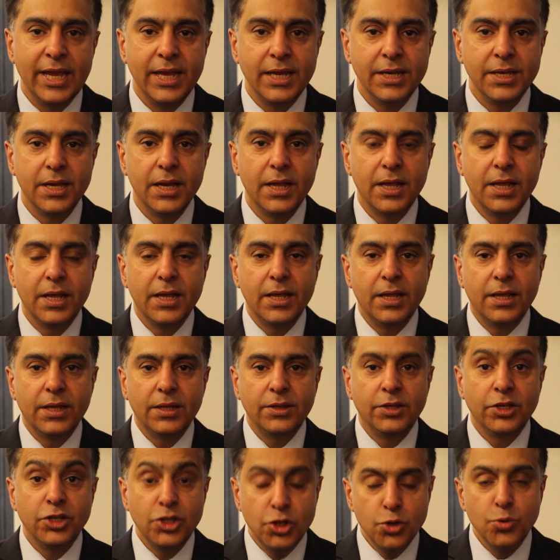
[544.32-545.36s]
in
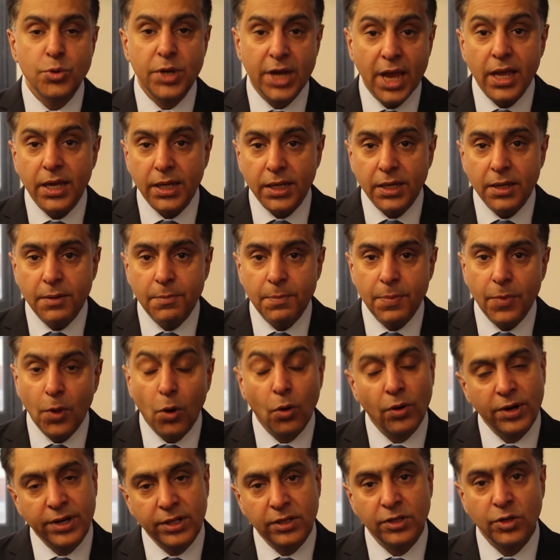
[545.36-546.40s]
the UK
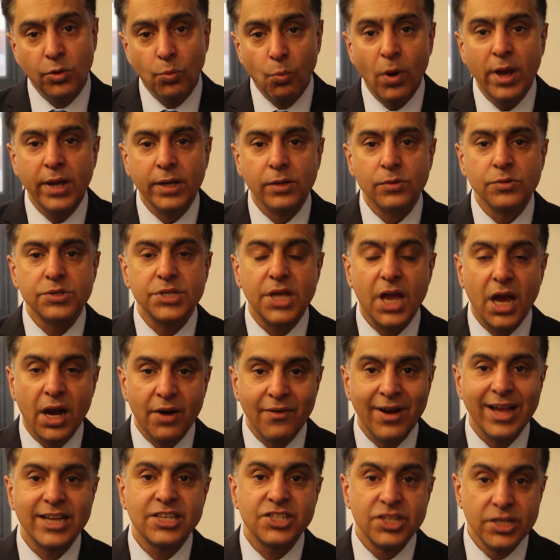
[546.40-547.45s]
or England and Wales
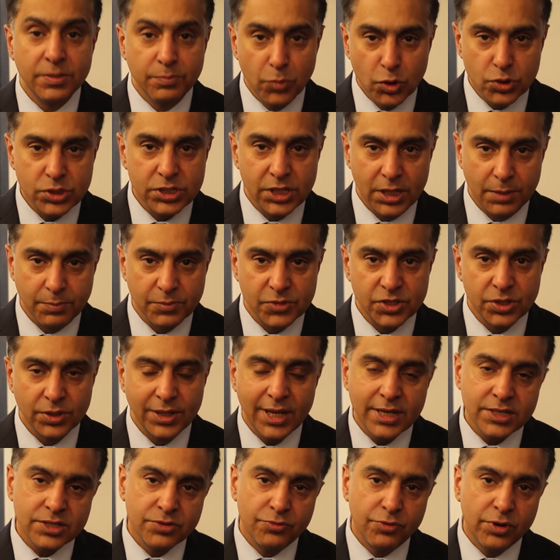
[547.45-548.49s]
are actually Muslims. So
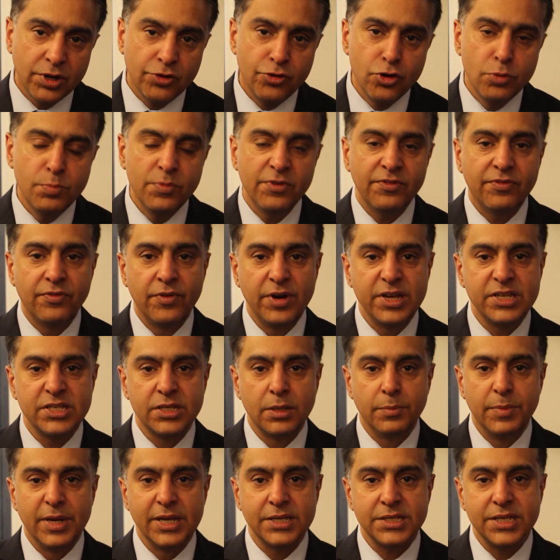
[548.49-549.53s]
that's a recruitment for
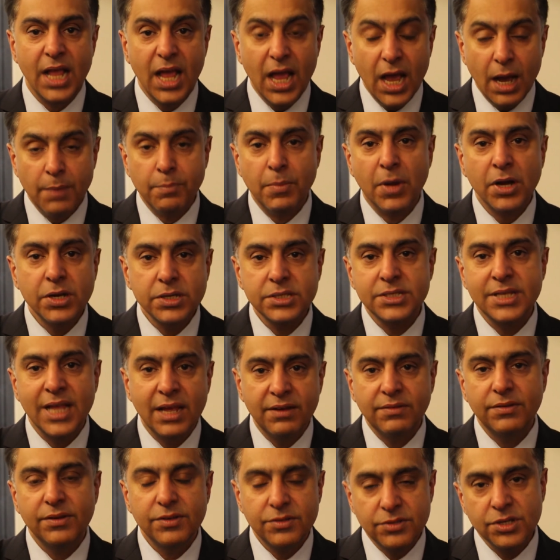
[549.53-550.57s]
Islamists amongst
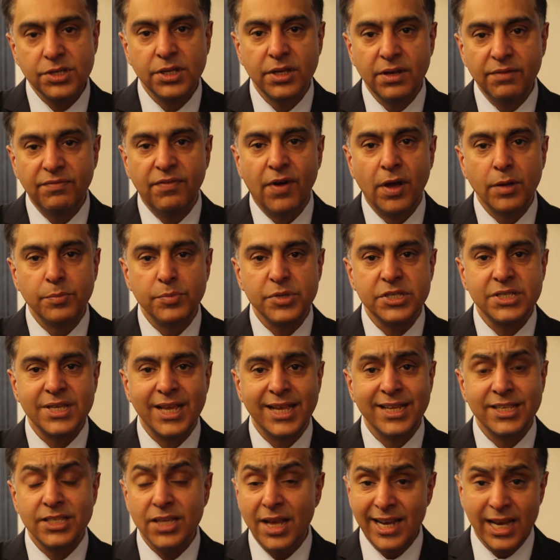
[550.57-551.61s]
that just under
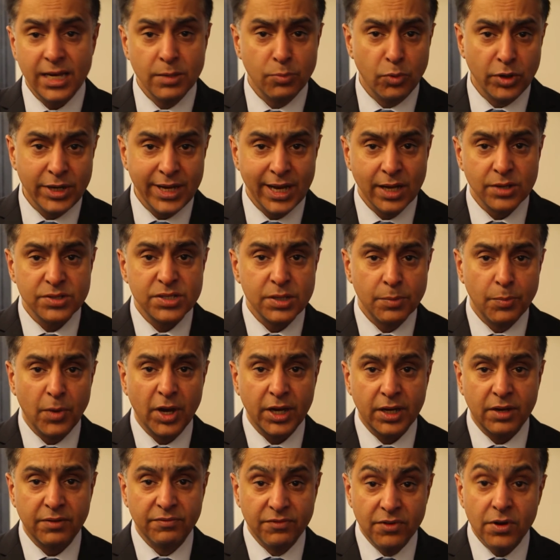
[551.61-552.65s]
5% and anybody else that
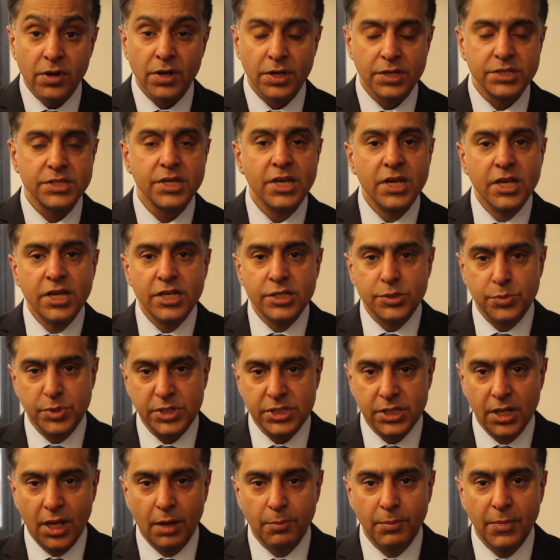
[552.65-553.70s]
might convert to
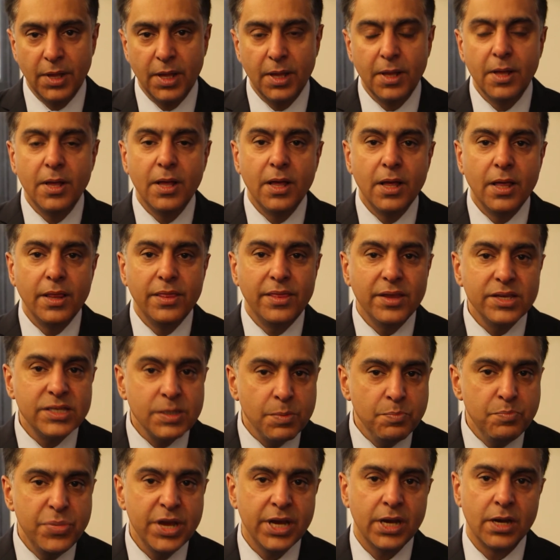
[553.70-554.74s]
Islam. There's
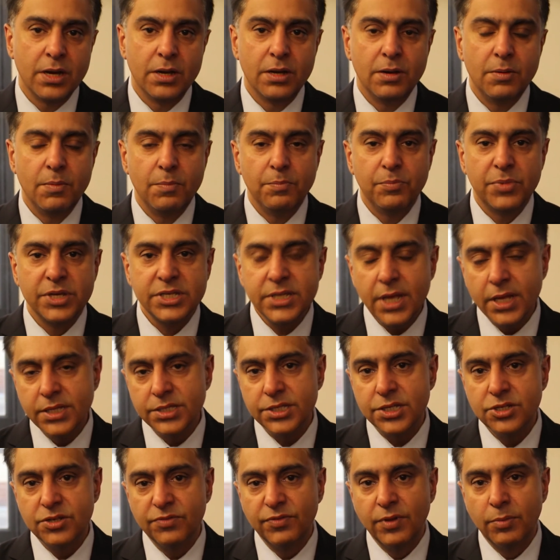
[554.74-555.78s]
a bigger
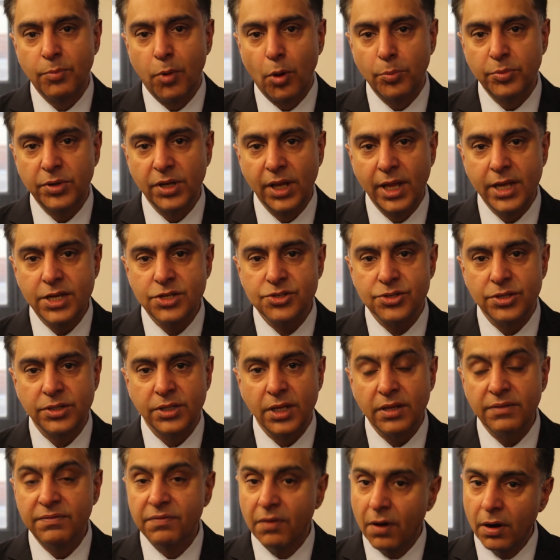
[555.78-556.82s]
percentage of the population
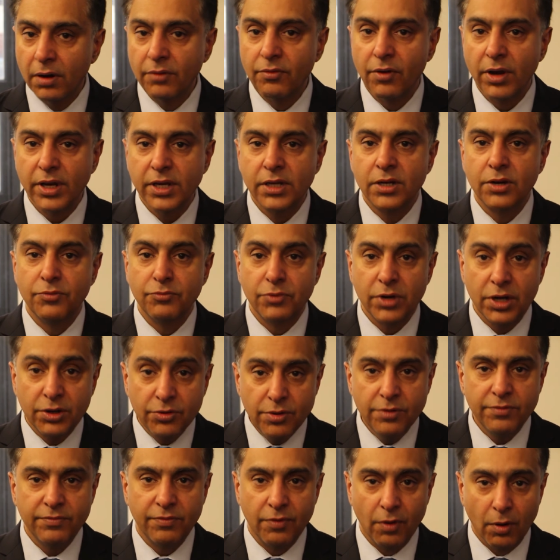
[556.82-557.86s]
that the far right can
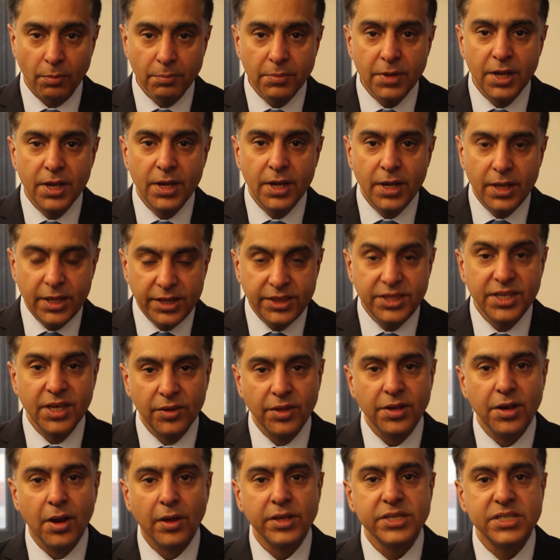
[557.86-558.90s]
recruit from, the
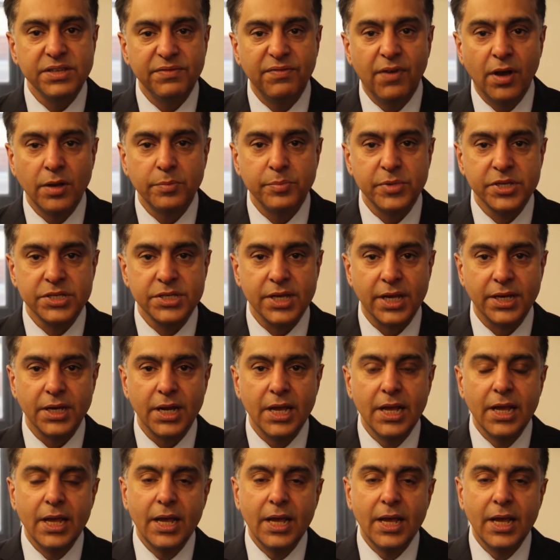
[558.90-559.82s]
other 95%.